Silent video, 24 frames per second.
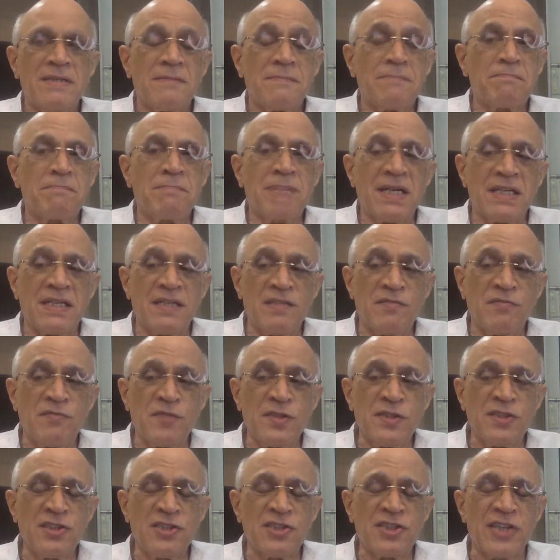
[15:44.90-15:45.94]
But the
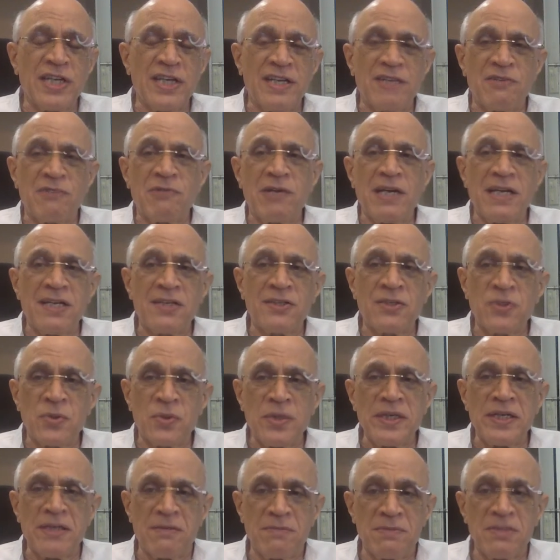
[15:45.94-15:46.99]
first child, while
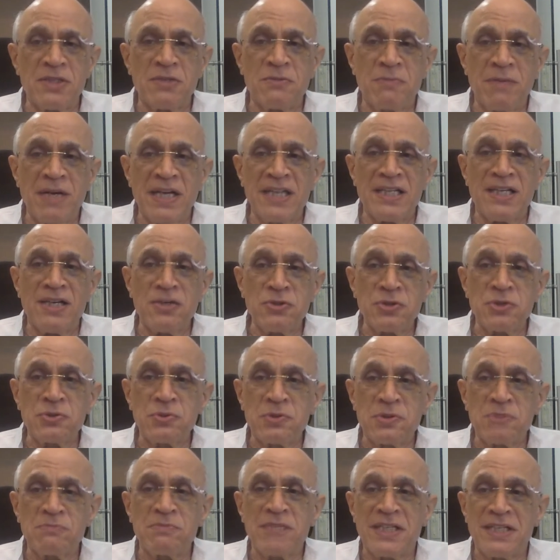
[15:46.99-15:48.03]
growing up, because by now she
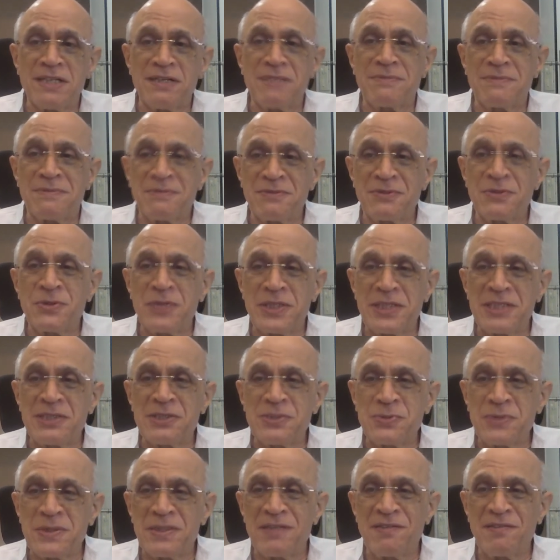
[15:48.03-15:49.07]
was going
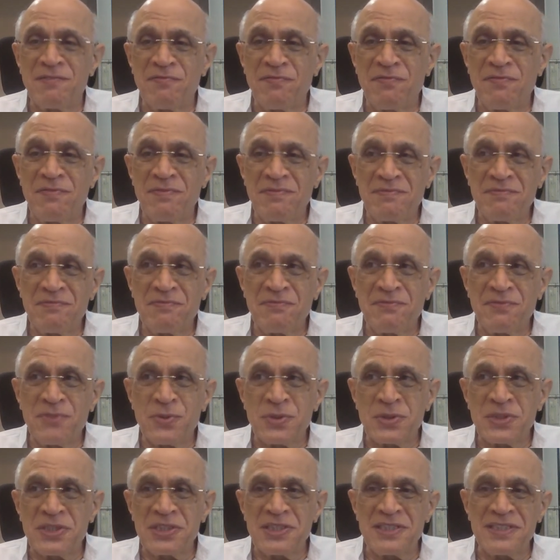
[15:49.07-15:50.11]
into her
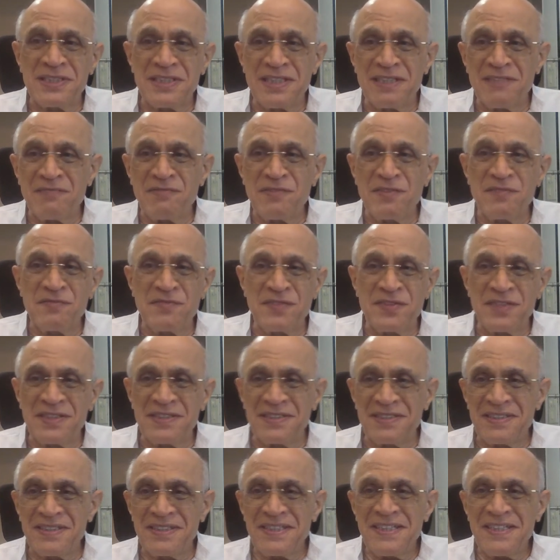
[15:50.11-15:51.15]
fourth year and fifth year,